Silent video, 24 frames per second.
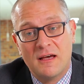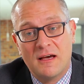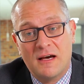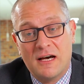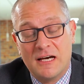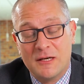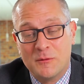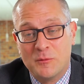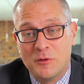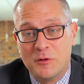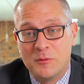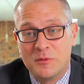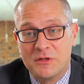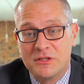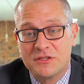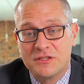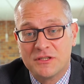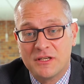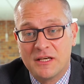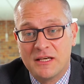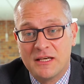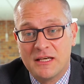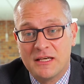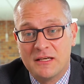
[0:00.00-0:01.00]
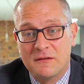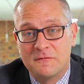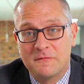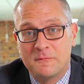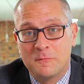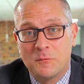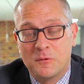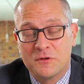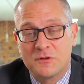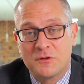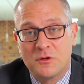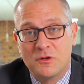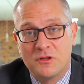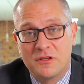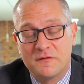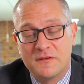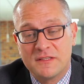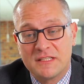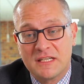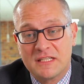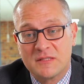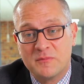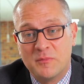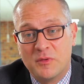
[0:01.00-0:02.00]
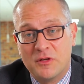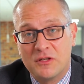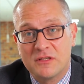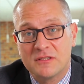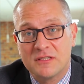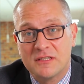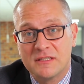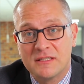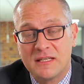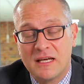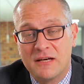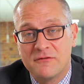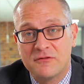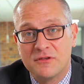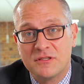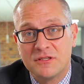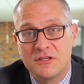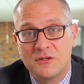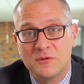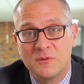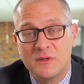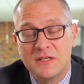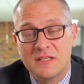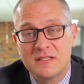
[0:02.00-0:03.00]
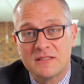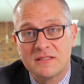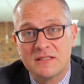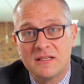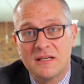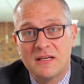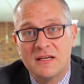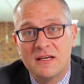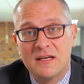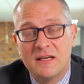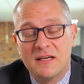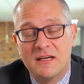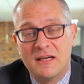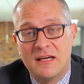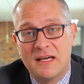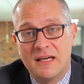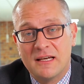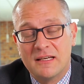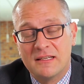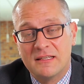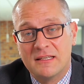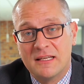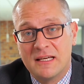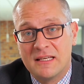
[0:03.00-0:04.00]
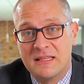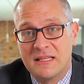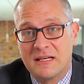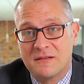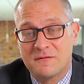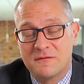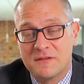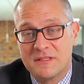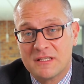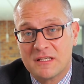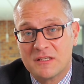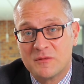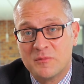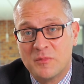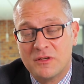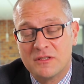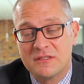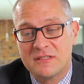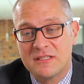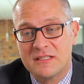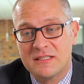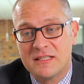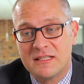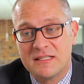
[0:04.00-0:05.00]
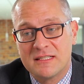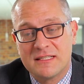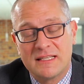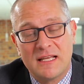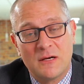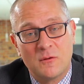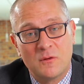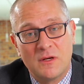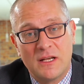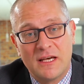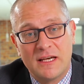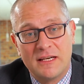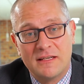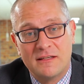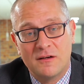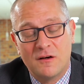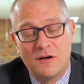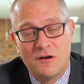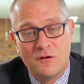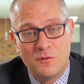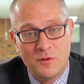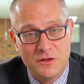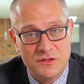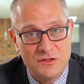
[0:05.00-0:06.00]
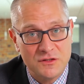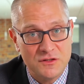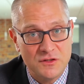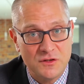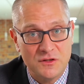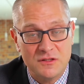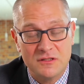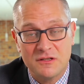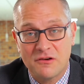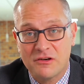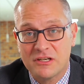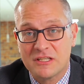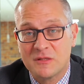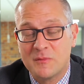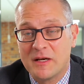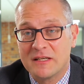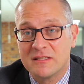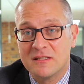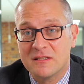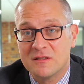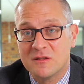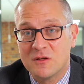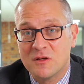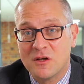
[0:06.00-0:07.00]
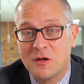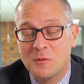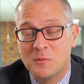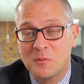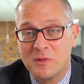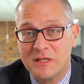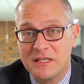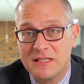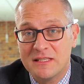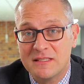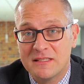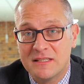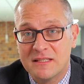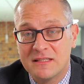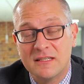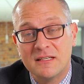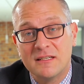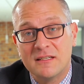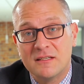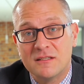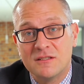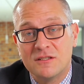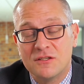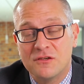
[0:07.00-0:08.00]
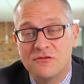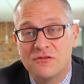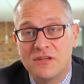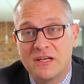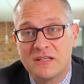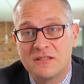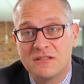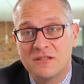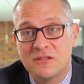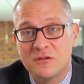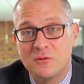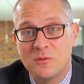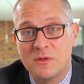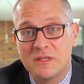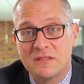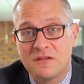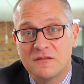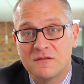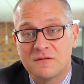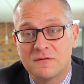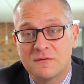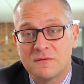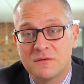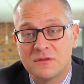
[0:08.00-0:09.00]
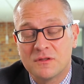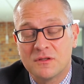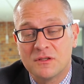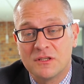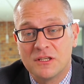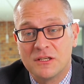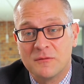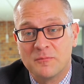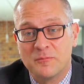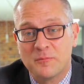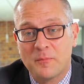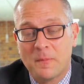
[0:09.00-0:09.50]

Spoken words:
I publish what's called a physics bulletin every 2 weeks, and in that physics bulletin is an outline of what students are expected to complete during that 2 weeks of study.